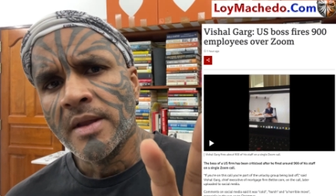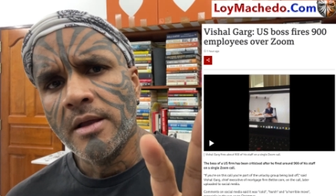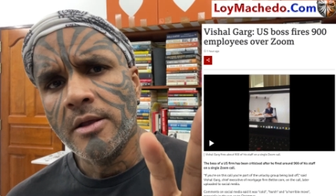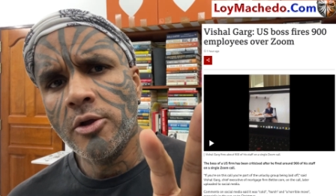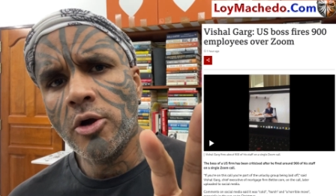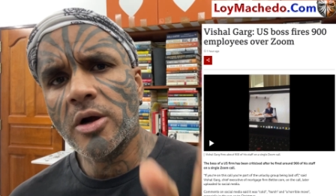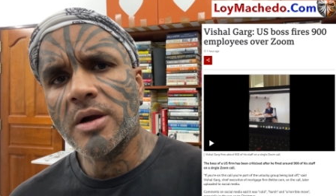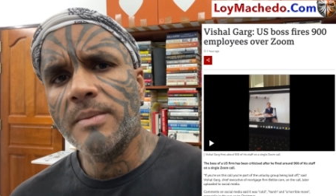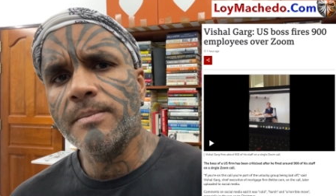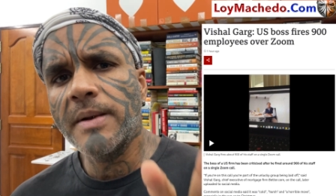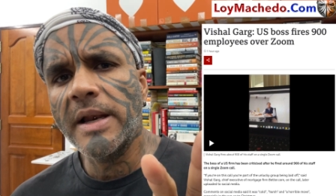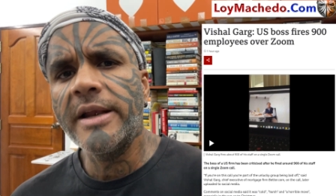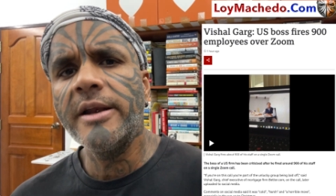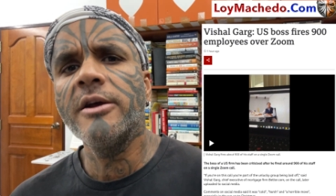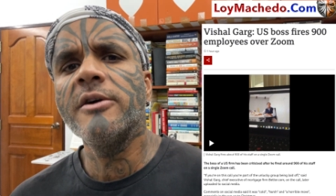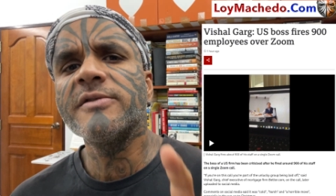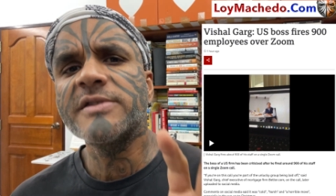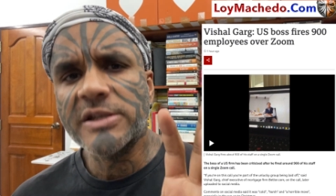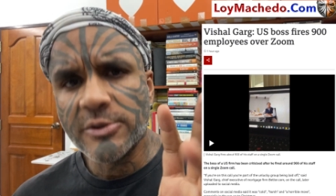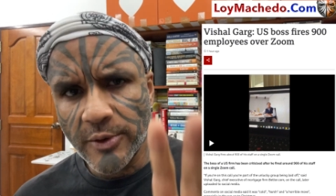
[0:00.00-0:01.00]
You're
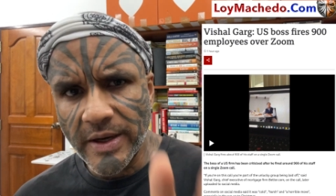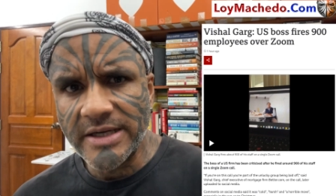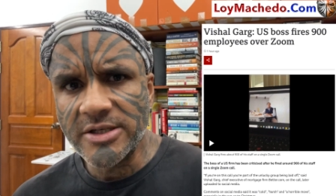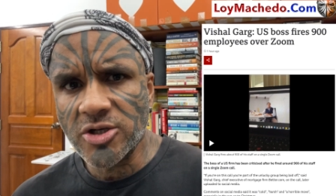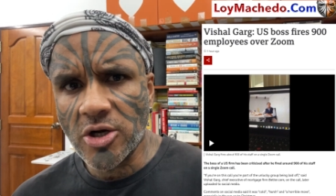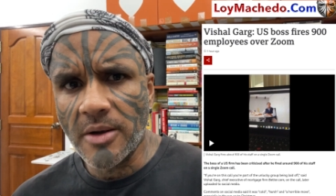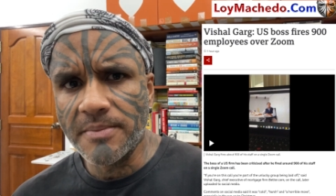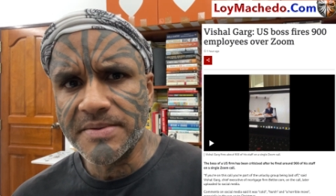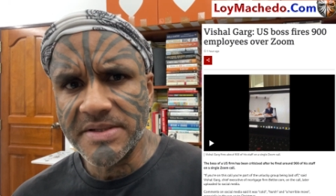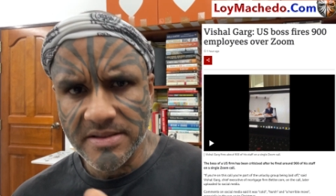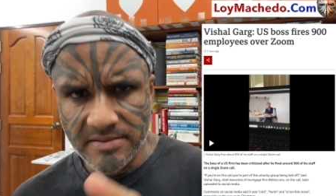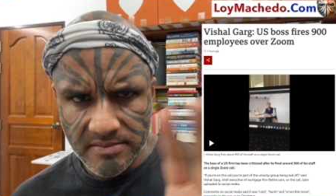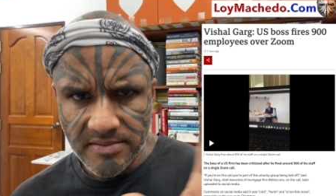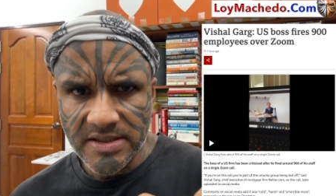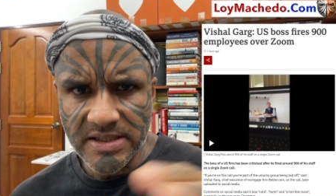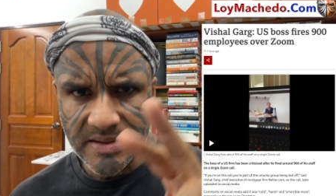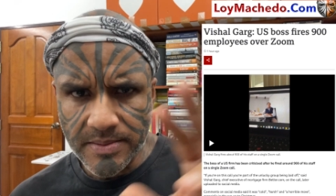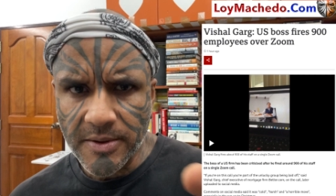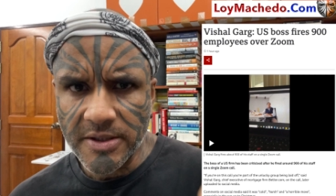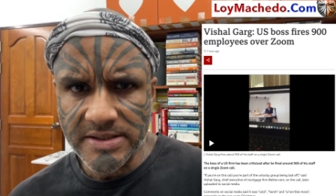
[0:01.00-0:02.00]
complaining of sweatshops
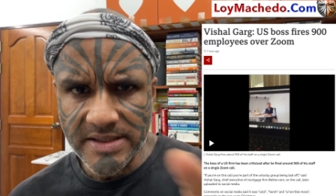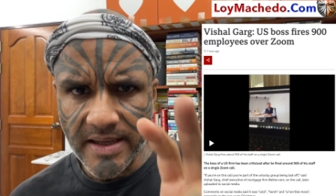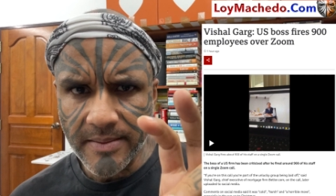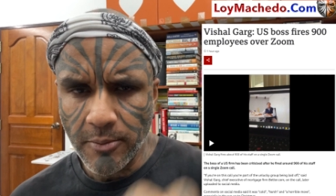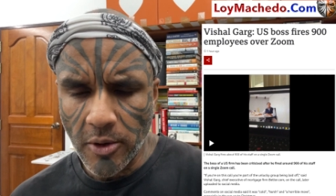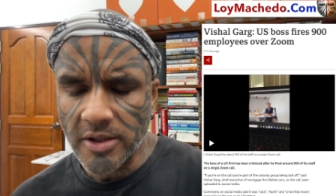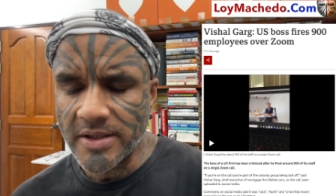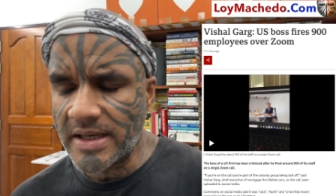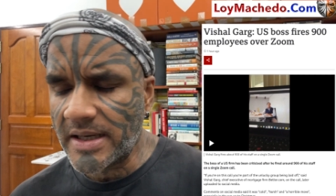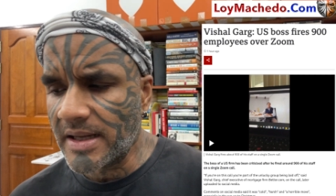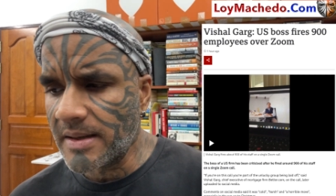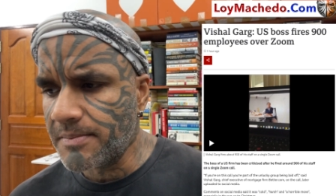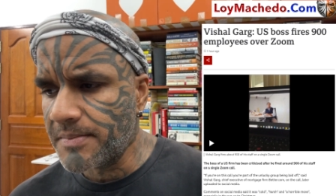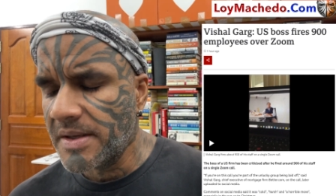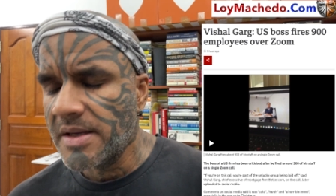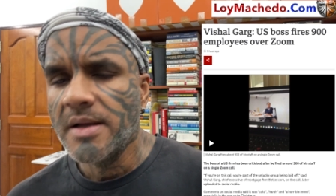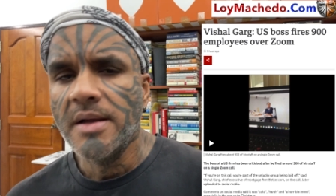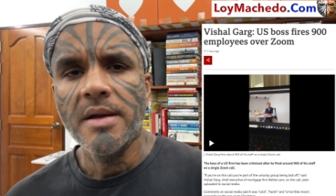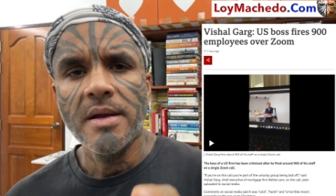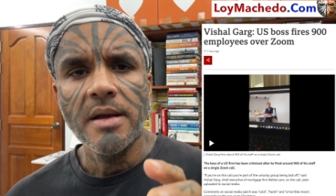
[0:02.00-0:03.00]
just because I bought that
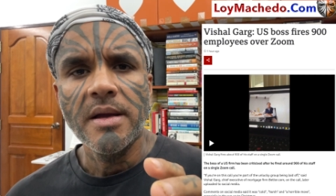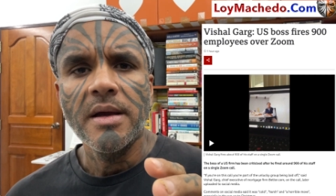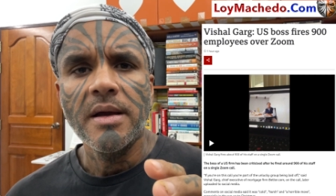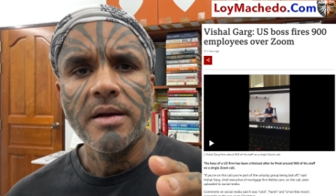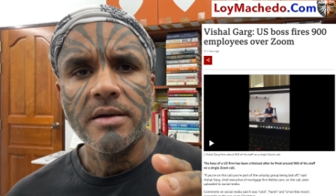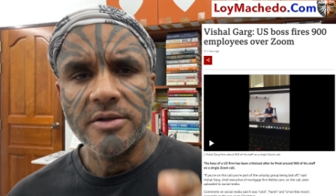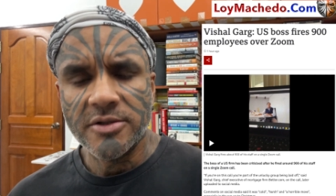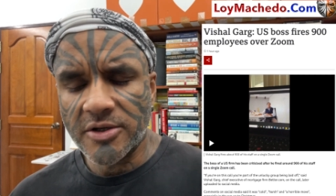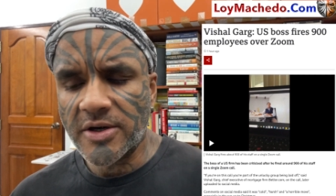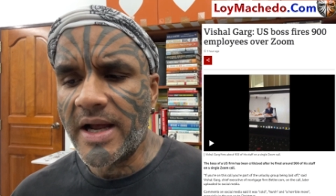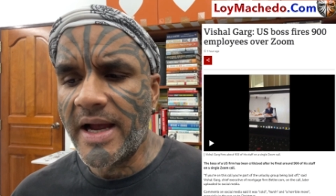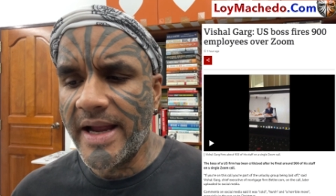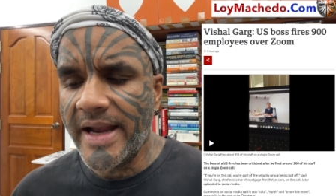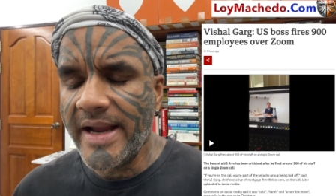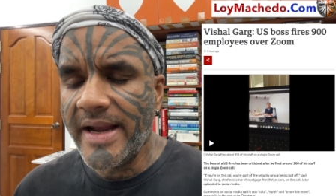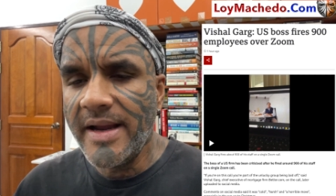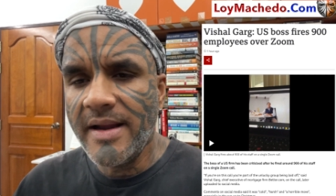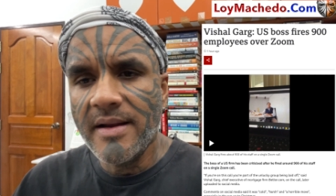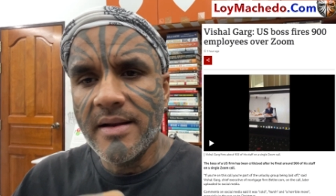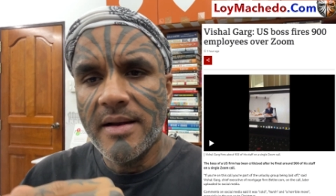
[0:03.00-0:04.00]
up.
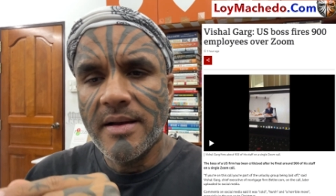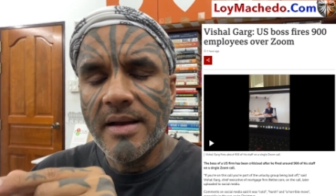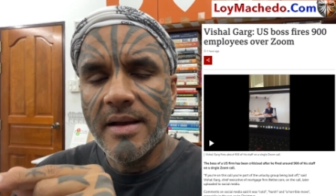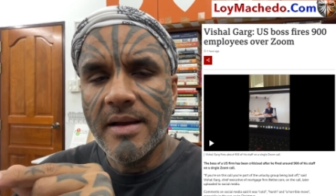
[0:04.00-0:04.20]
Try,